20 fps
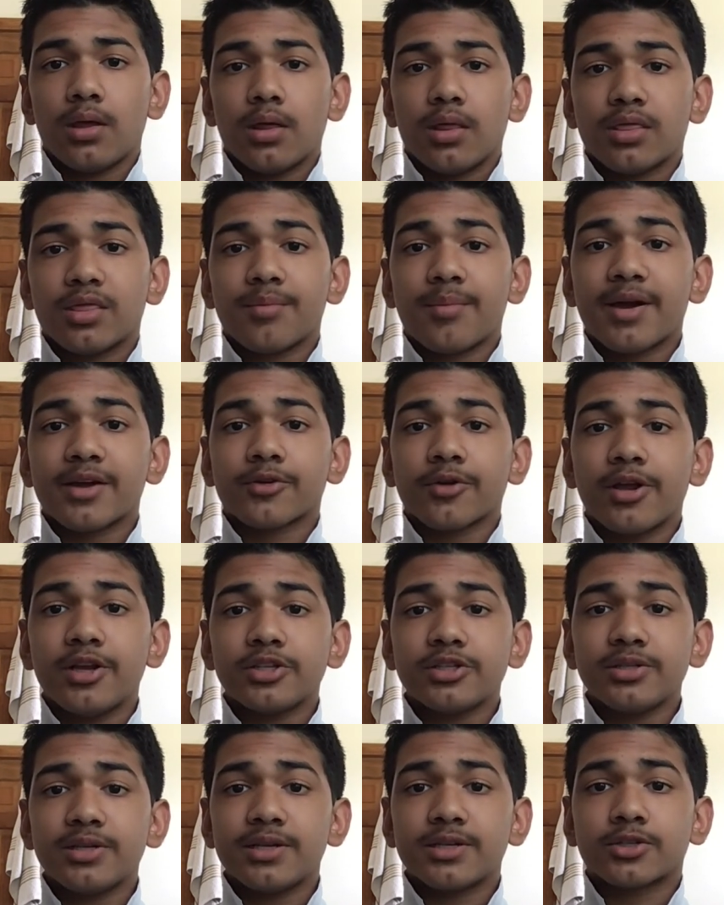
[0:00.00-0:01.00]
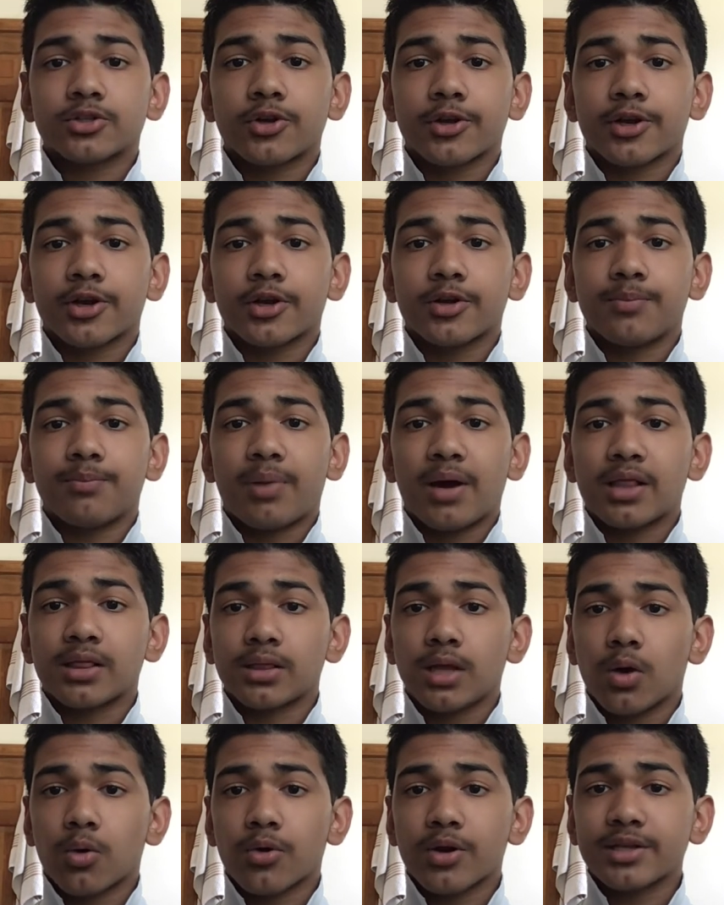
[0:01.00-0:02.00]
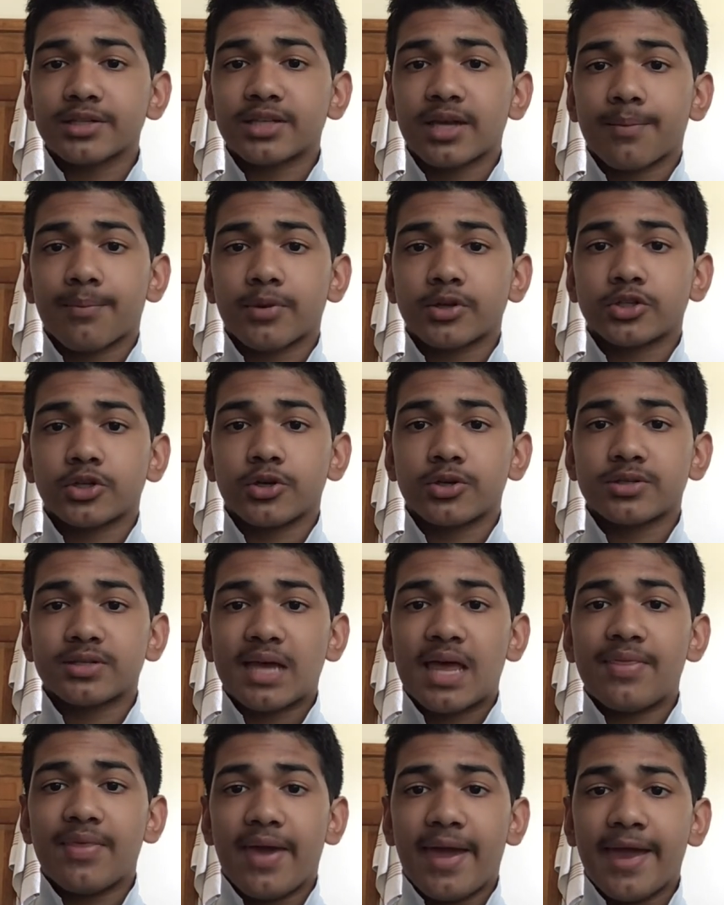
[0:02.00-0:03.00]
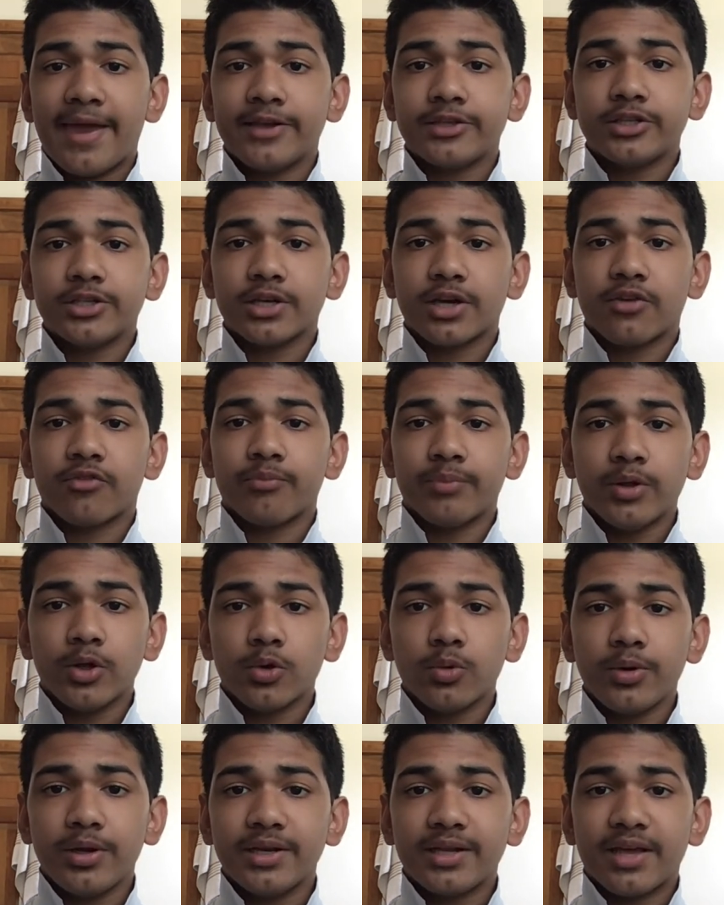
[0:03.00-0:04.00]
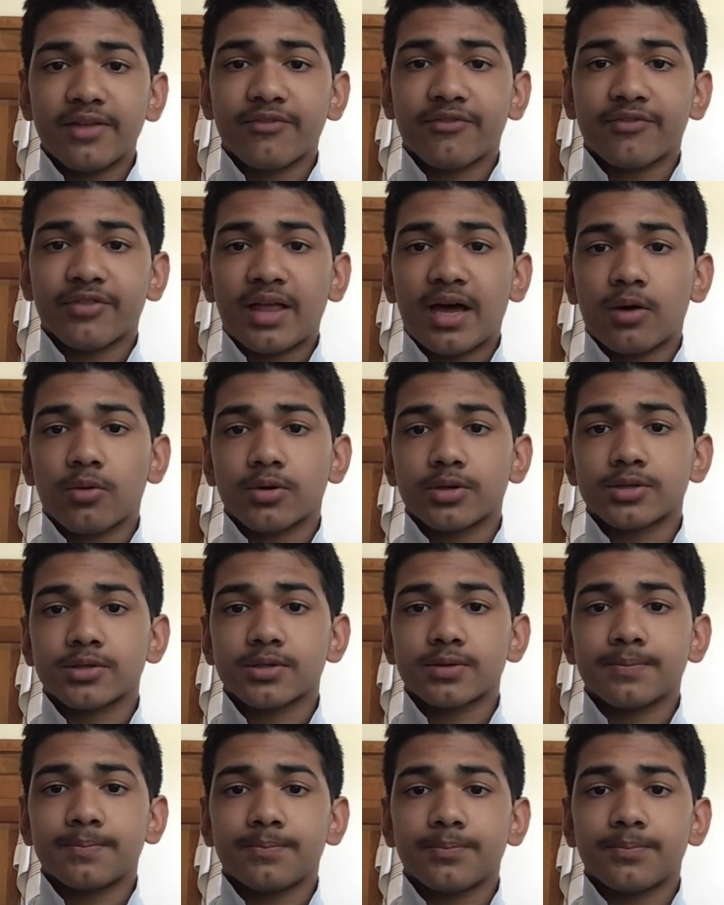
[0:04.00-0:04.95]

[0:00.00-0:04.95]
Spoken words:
The migration is triggered by lowering temperatures and the aging of milkweed and flowers.